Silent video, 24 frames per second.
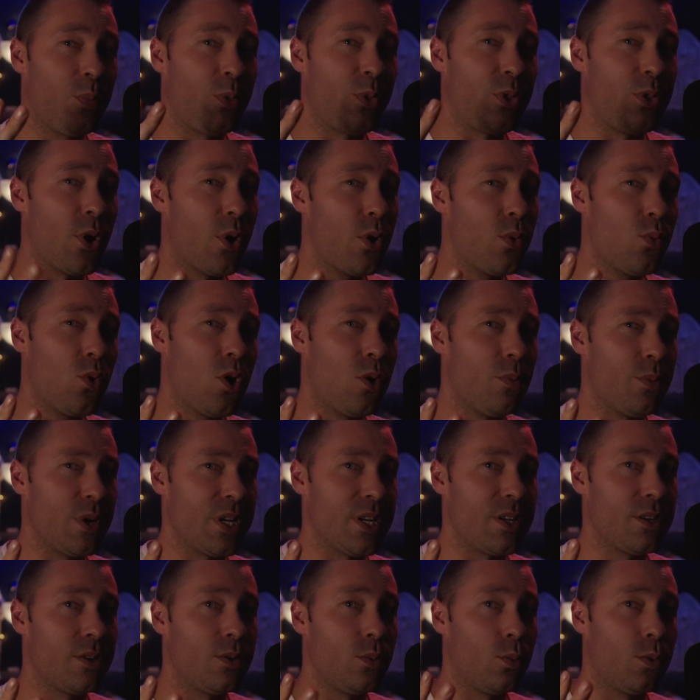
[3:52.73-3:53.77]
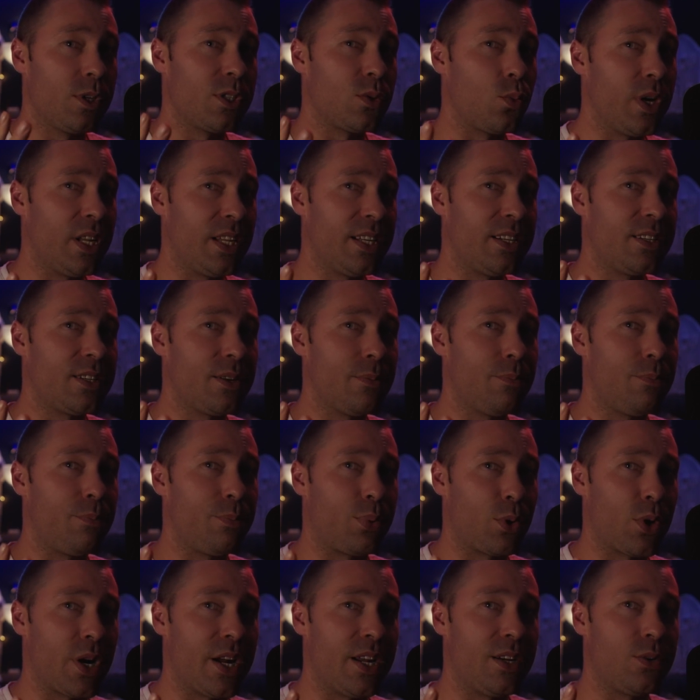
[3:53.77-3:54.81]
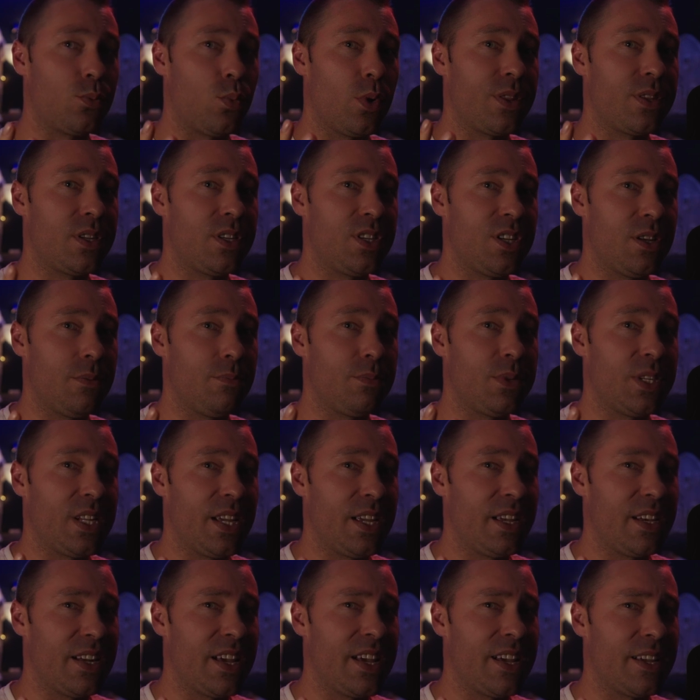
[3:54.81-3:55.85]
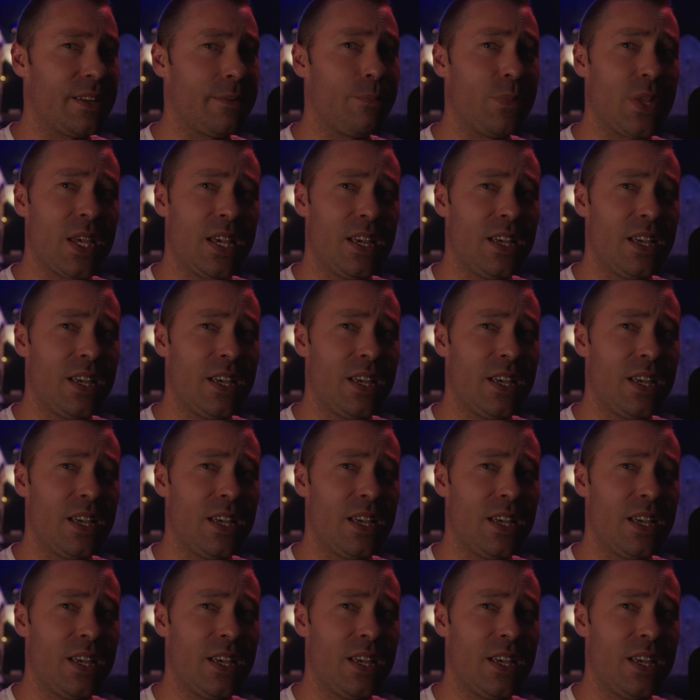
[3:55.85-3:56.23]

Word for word: no woman was willing to breed with chimp DNA,